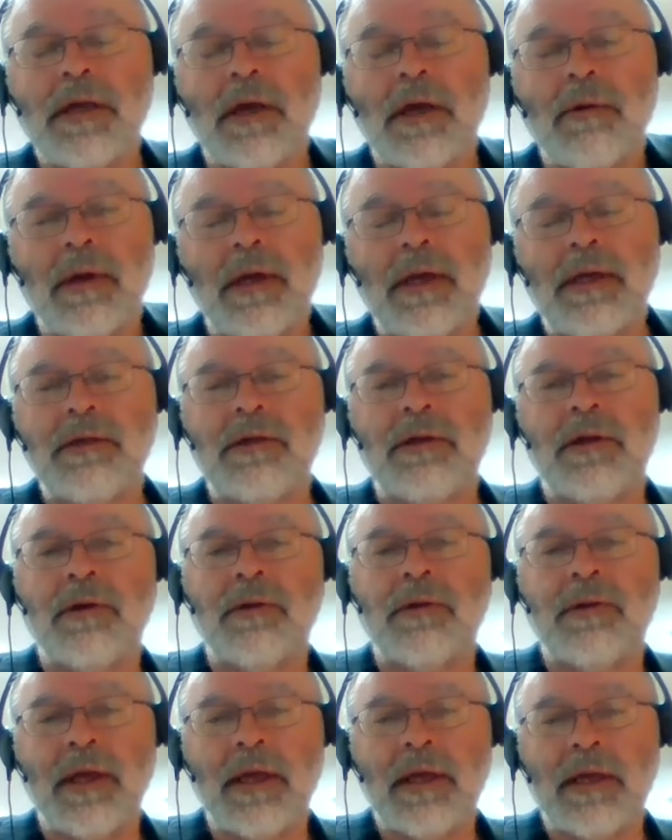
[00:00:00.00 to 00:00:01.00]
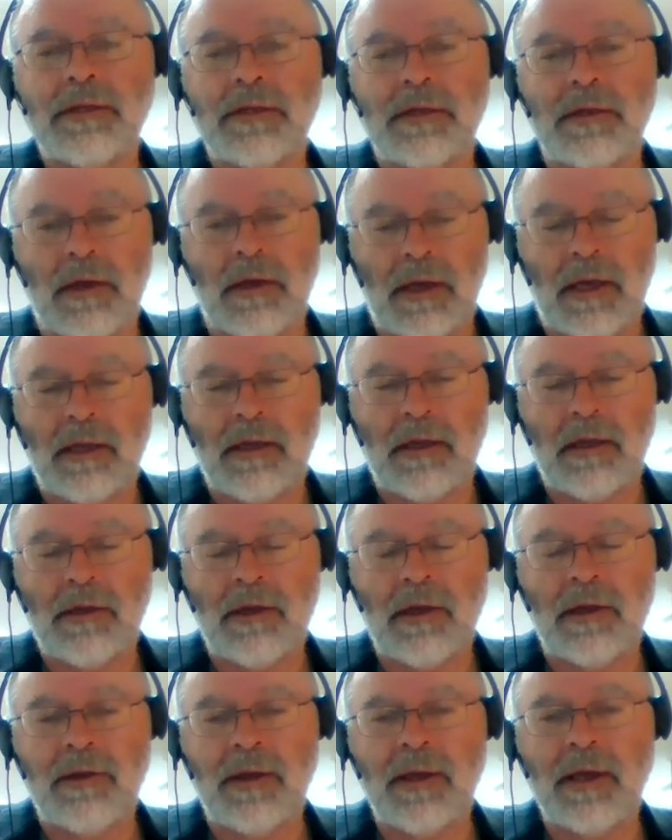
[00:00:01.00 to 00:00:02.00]
So, do you think
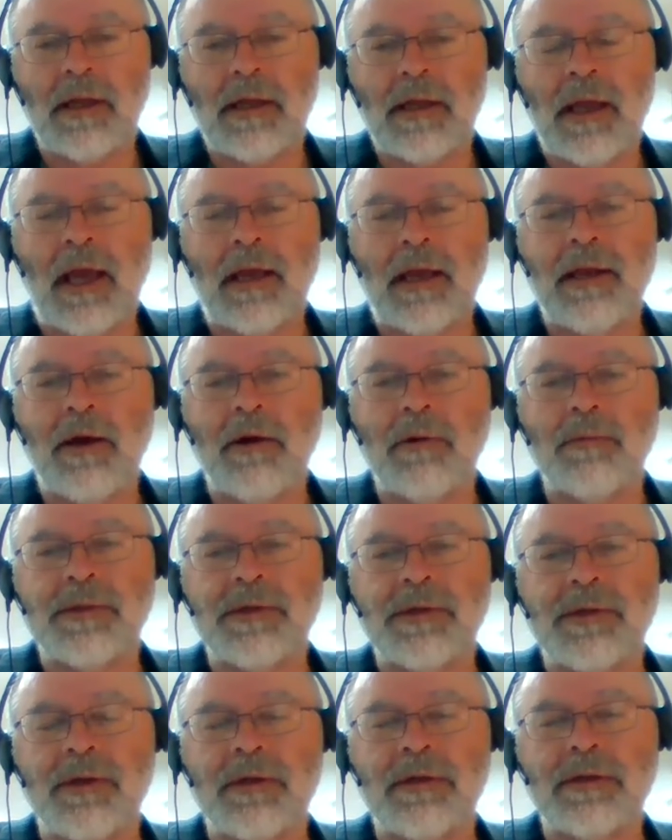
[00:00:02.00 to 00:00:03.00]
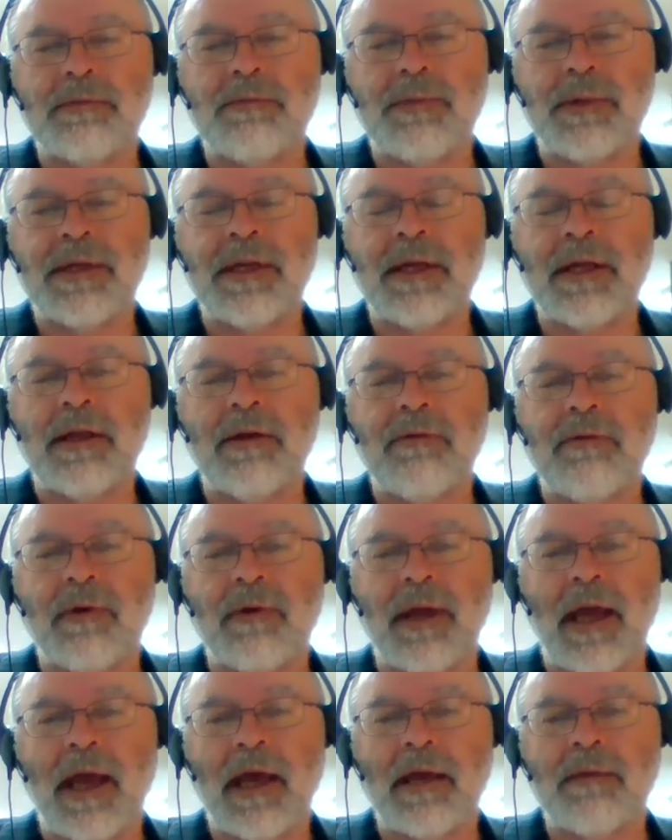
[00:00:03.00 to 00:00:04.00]
it can help students, particularly if
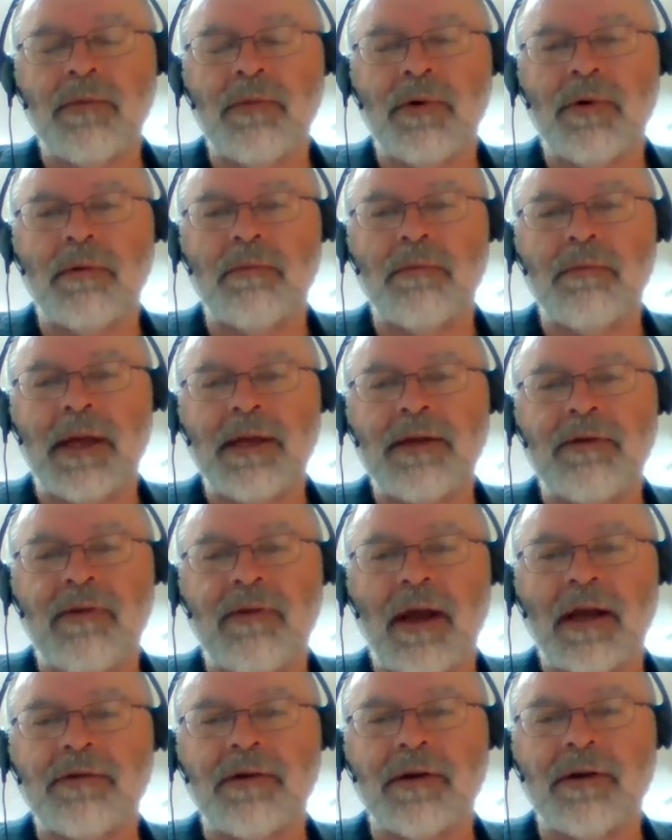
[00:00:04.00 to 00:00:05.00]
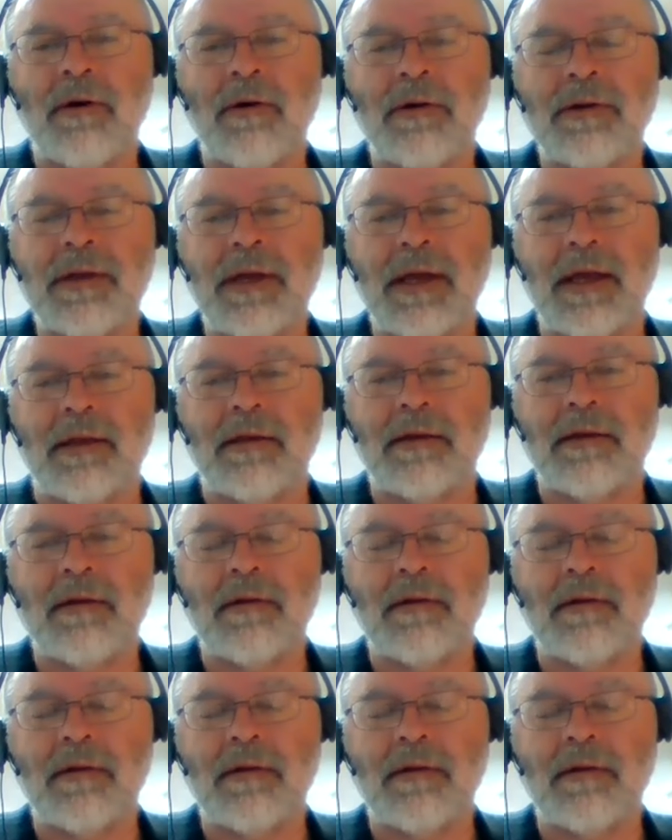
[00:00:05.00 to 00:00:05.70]
we add more manufacturer content?